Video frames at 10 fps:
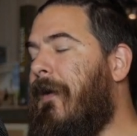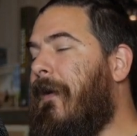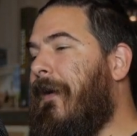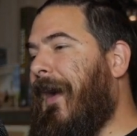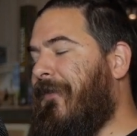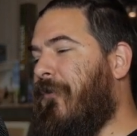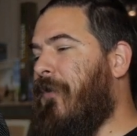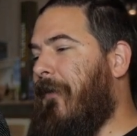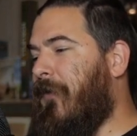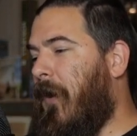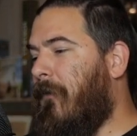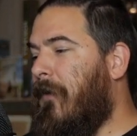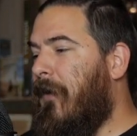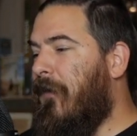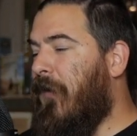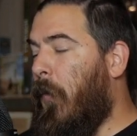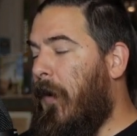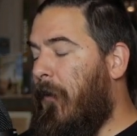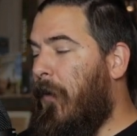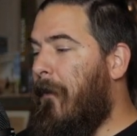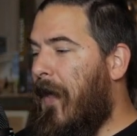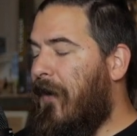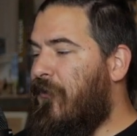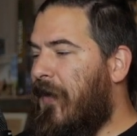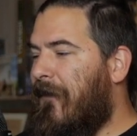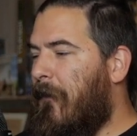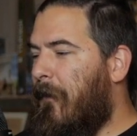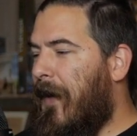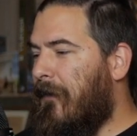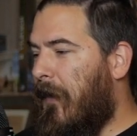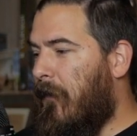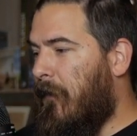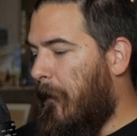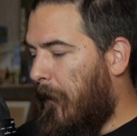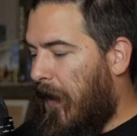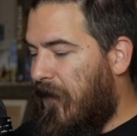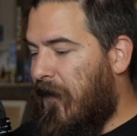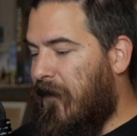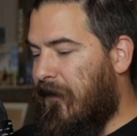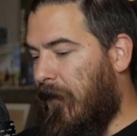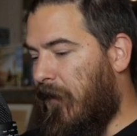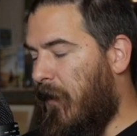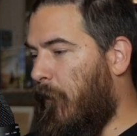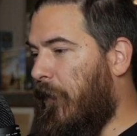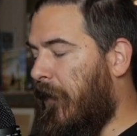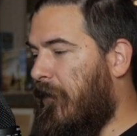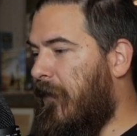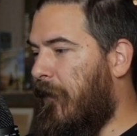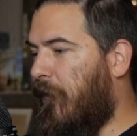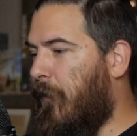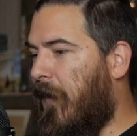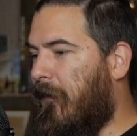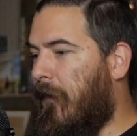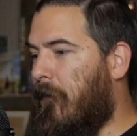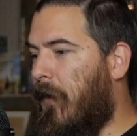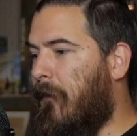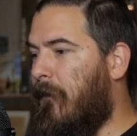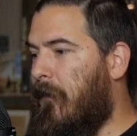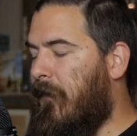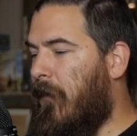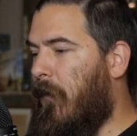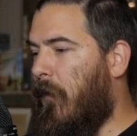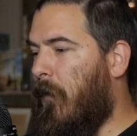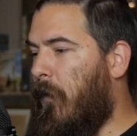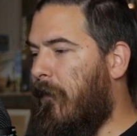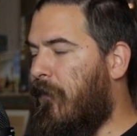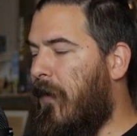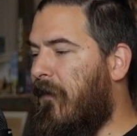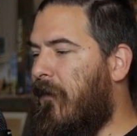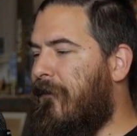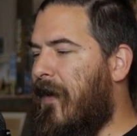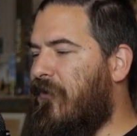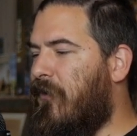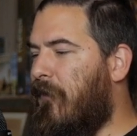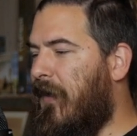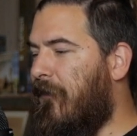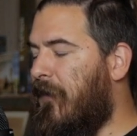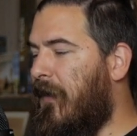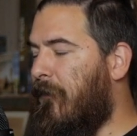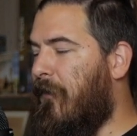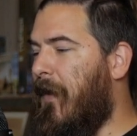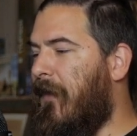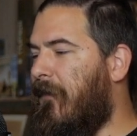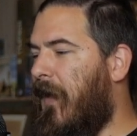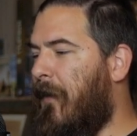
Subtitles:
drives go. So we managed to get them to back down, but I think that's going to come with a serious price later on. So we've threatened the faction raiding fleet with May's name